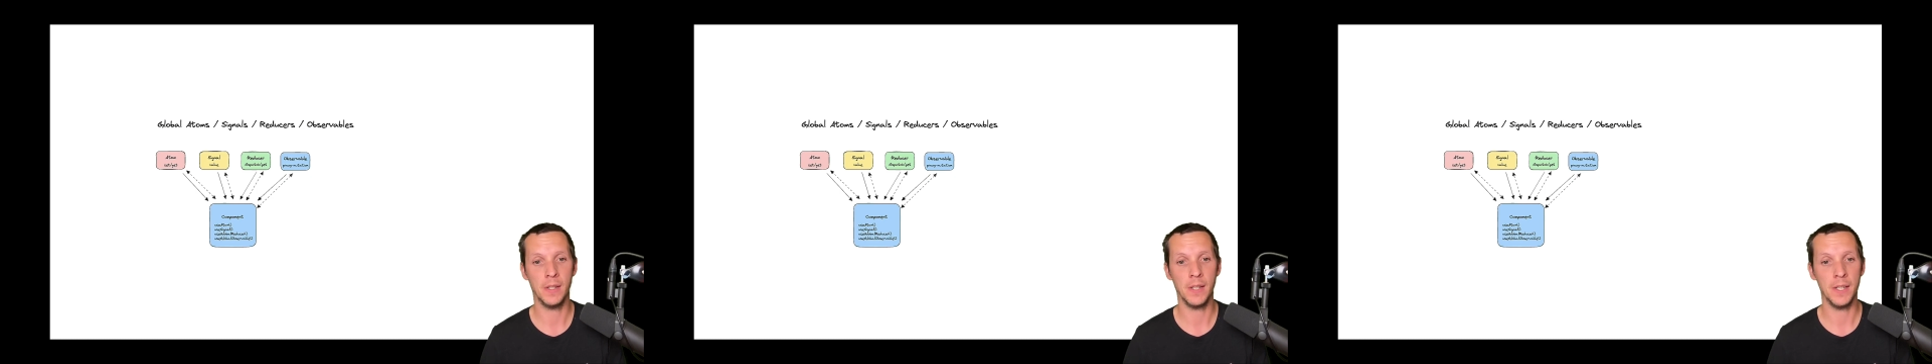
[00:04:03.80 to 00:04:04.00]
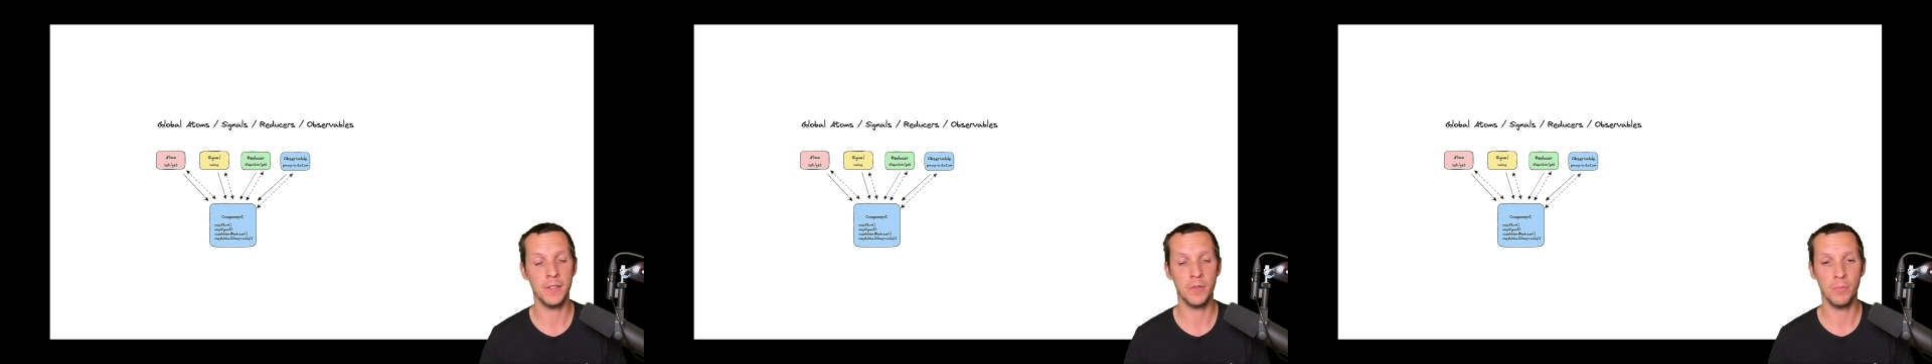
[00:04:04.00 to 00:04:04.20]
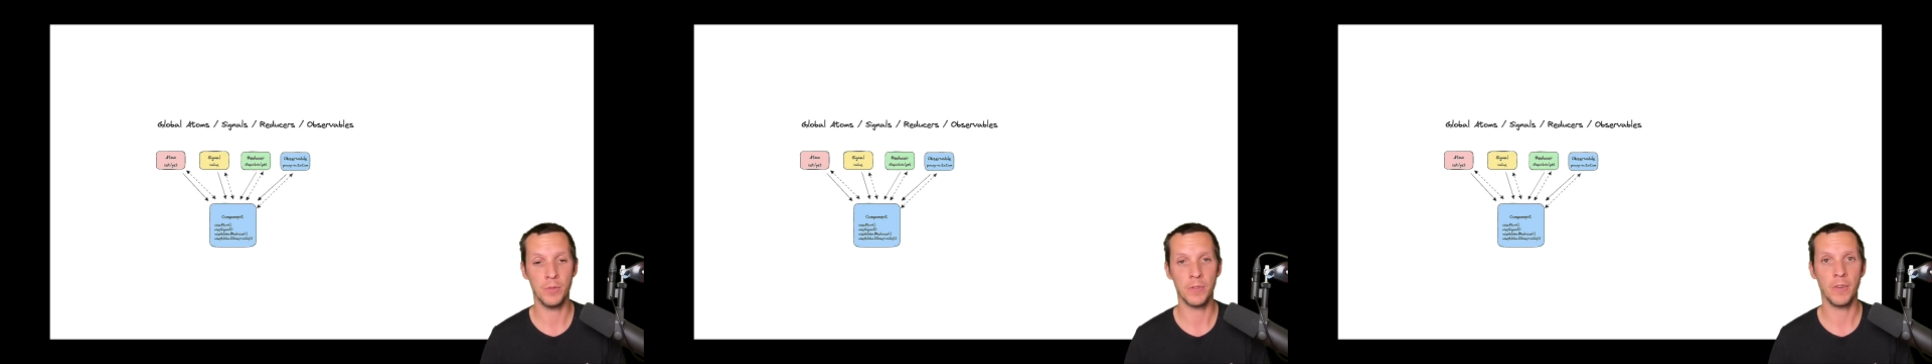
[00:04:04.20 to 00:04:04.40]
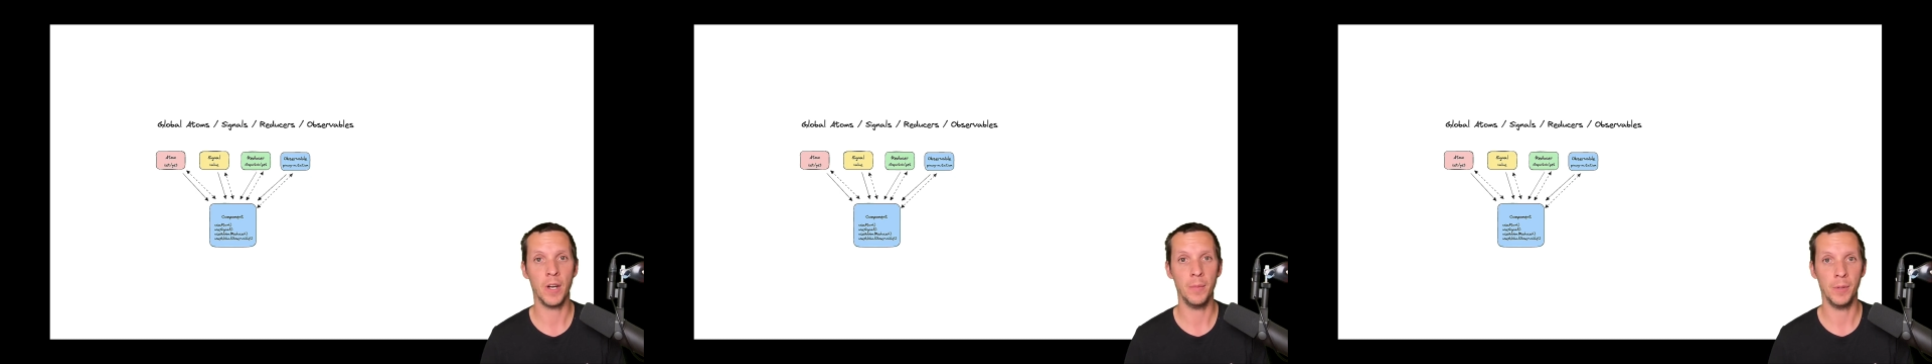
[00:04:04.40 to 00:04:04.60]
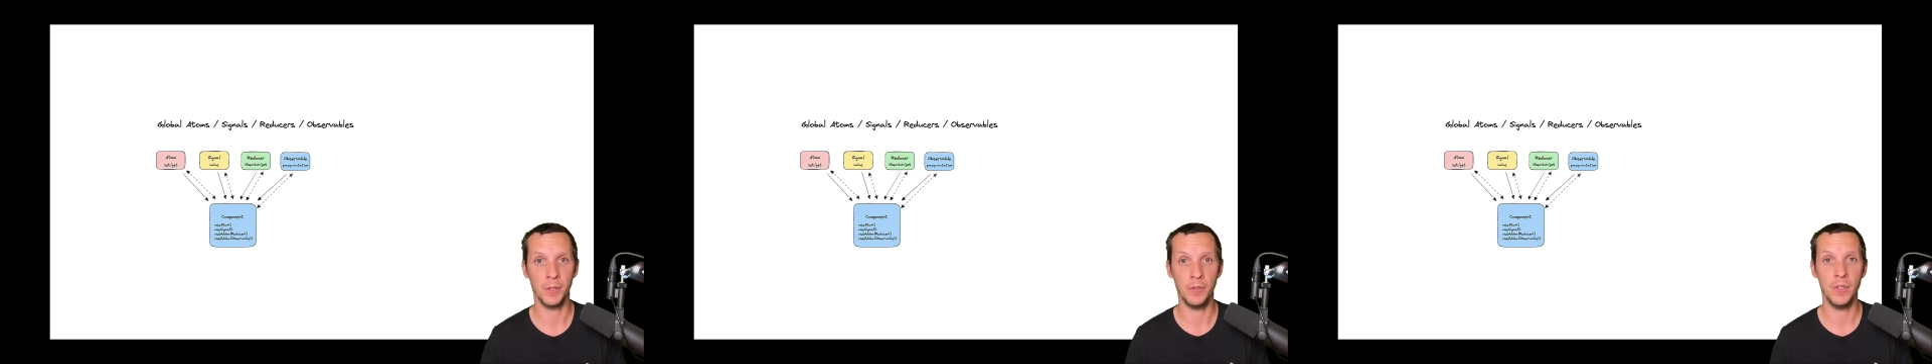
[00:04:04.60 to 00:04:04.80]

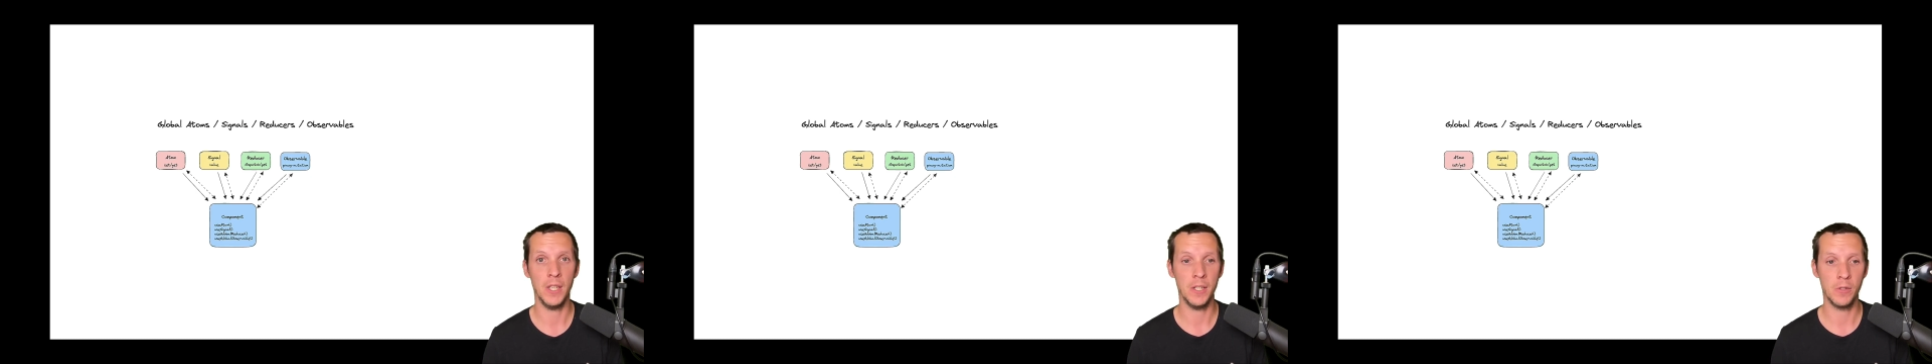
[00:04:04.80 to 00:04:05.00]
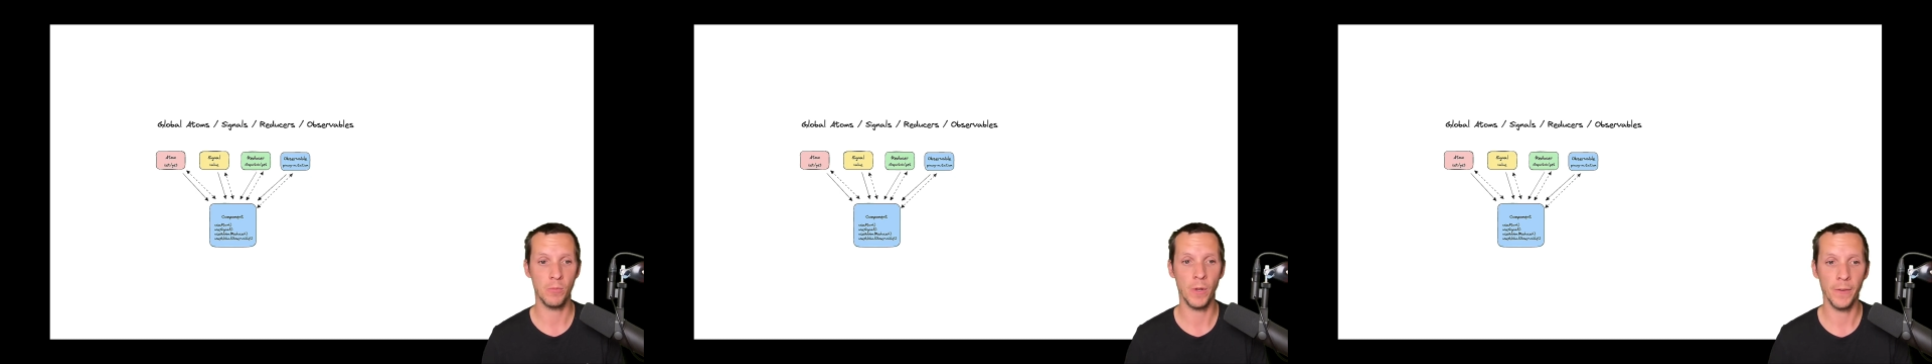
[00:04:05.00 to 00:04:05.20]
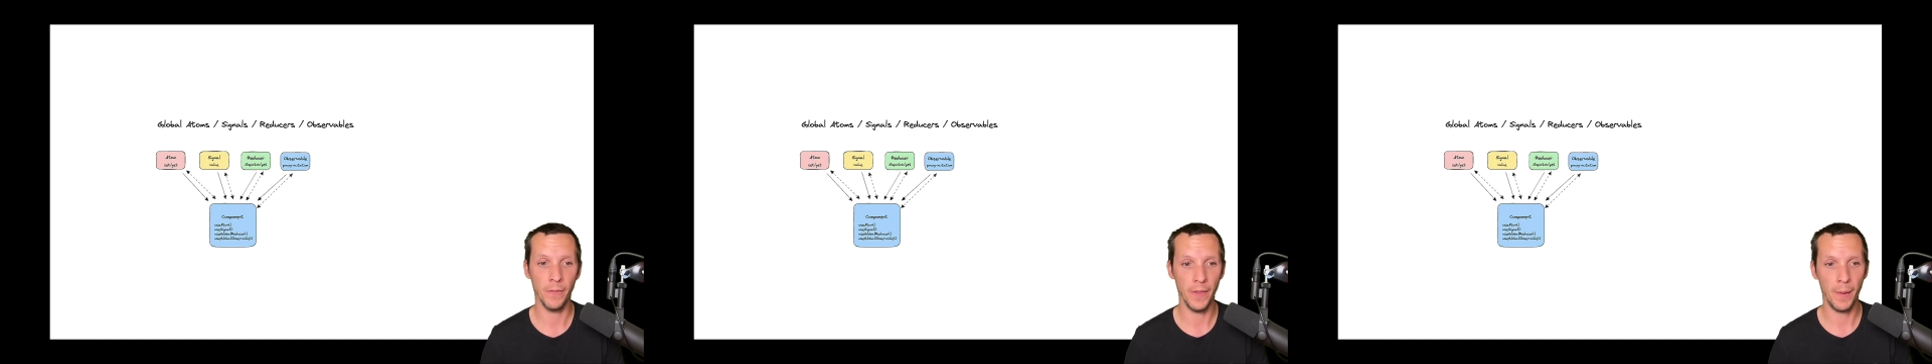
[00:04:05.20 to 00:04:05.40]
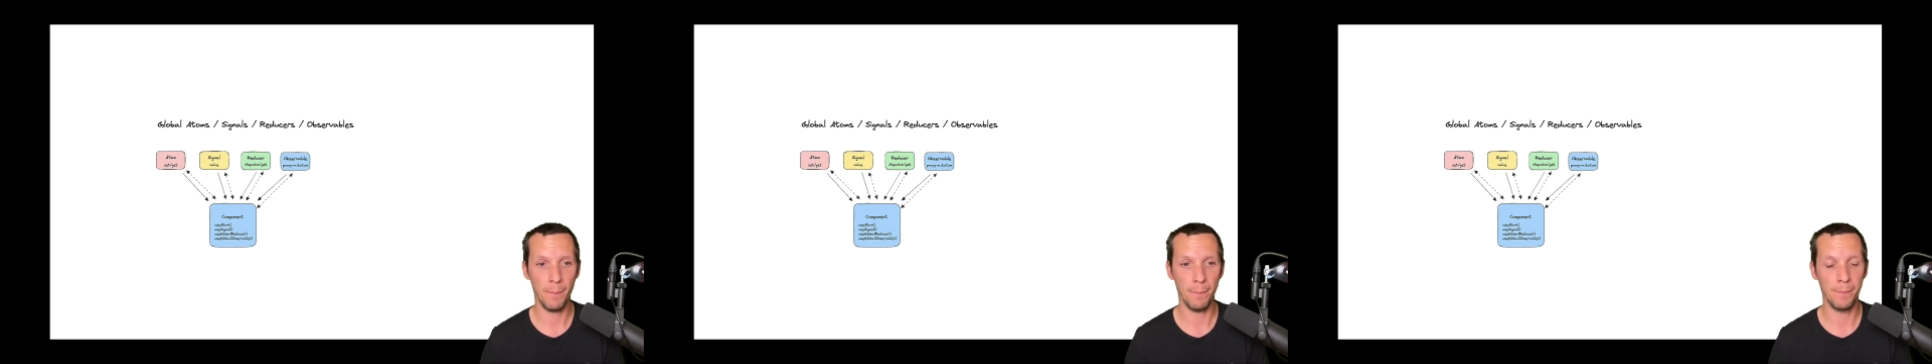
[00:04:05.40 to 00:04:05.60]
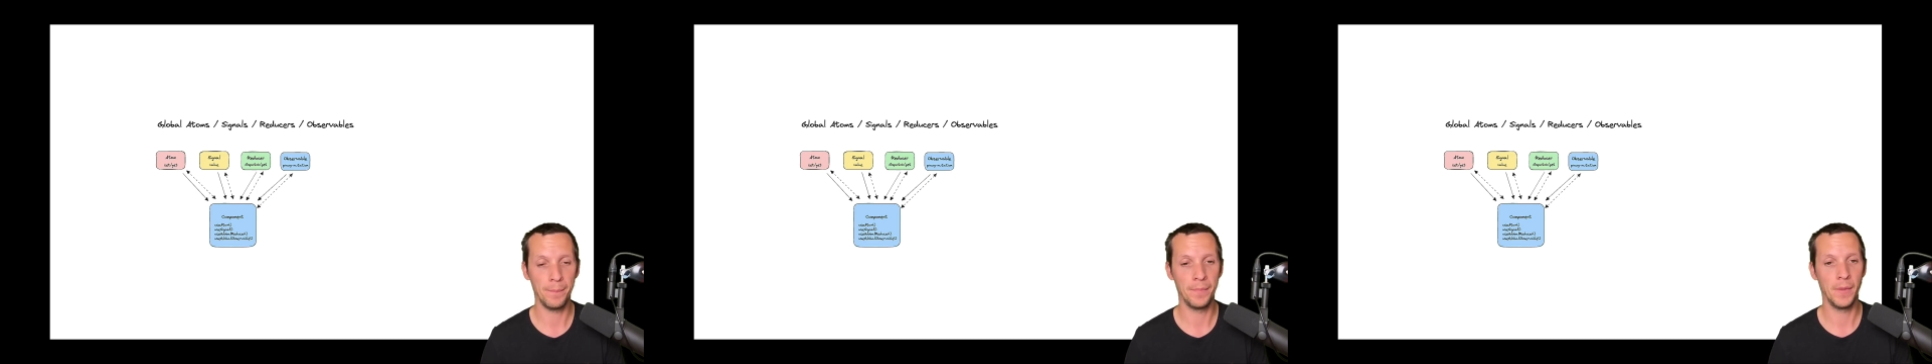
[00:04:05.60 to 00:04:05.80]
subscribing to each one of them.